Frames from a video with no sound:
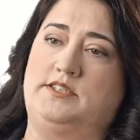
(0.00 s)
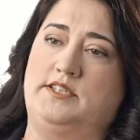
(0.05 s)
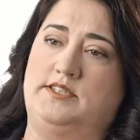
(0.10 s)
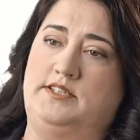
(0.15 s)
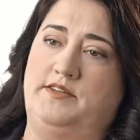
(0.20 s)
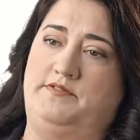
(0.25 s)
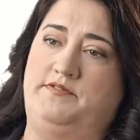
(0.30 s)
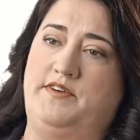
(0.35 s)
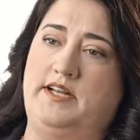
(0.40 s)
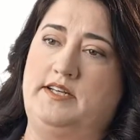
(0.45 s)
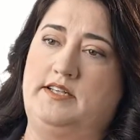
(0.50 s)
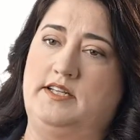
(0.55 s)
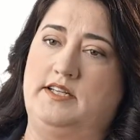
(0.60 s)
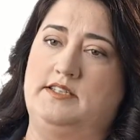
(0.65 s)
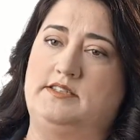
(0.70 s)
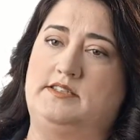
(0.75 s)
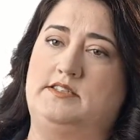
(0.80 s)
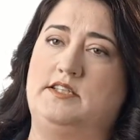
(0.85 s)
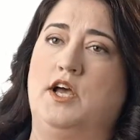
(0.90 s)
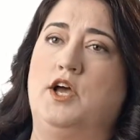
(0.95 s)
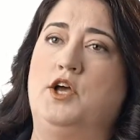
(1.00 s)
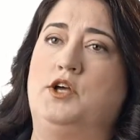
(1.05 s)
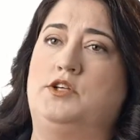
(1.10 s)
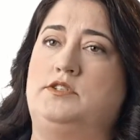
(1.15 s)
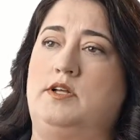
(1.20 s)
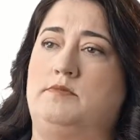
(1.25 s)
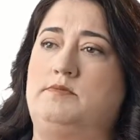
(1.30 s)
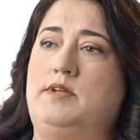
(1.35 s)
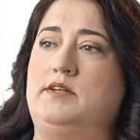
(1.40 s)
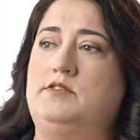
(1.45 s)
to defendants,
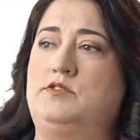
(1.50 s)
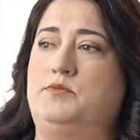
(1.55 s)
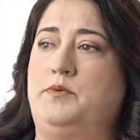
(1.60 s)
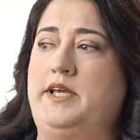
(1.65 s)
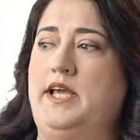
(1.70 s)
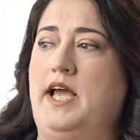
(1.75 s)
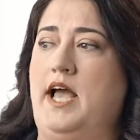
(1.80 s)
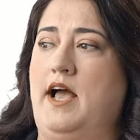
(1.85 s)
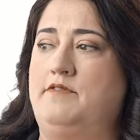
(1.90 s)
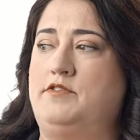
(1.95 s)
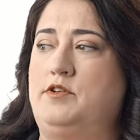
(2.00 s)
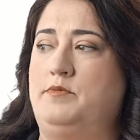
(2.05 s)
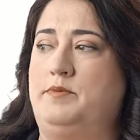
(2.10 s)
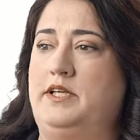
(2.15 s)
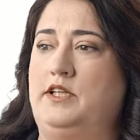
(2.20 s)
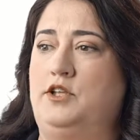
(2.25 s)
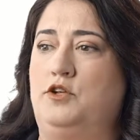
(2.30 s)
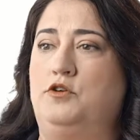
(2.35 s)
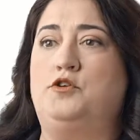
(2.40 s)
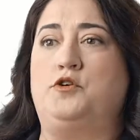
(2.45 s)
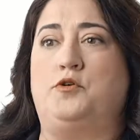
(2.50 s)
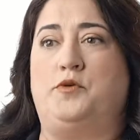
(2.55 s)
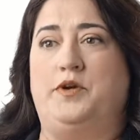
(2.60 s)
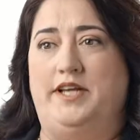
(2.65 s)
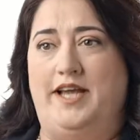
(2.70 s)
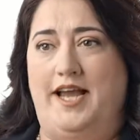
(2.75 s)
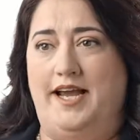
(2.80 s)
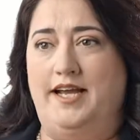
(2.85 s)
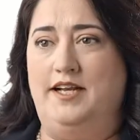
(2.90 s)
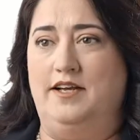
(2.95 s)
sometimes we have to be a little
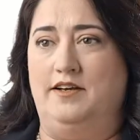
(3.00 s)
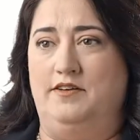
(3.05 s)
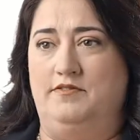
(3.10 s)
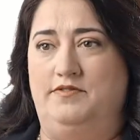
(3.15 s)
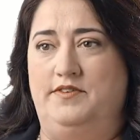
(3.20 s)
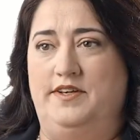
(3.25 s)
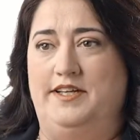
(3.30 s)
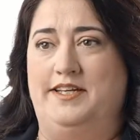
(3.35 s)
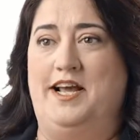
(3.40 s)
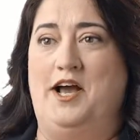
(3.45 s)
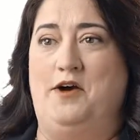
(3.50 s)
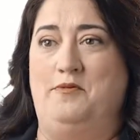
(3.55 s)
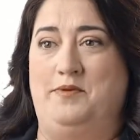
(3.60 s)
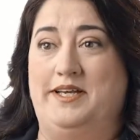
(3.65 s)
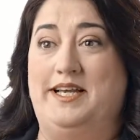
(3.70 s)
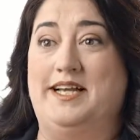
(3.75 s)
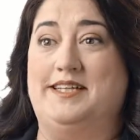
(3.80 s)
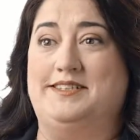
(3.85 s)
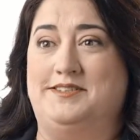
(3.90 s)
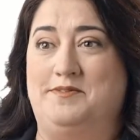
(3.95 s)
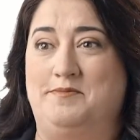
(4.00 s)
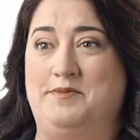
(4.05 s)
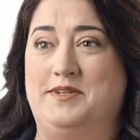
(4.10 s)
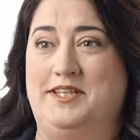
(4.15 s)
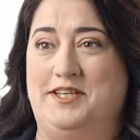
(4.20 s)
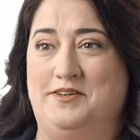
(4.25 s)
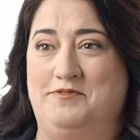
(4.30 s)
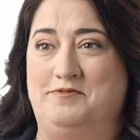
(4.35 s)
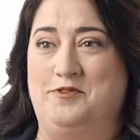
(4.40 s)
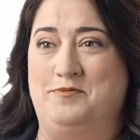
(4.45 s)
creative in how we get some of
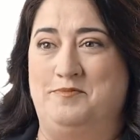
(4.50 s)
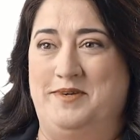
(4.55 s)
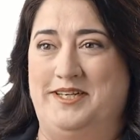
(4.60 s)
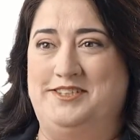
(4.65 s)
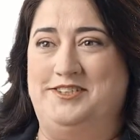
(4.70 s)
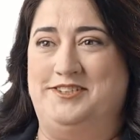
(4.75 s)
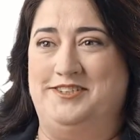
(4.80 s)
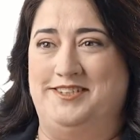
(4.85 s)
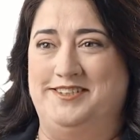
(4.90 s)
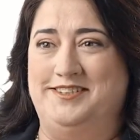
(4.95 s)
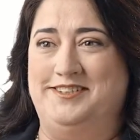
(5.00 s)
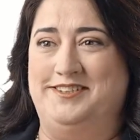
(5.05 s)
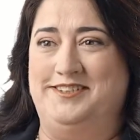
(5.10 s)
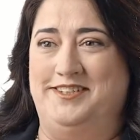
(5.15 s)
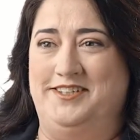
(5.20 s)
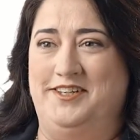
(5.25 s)
the information,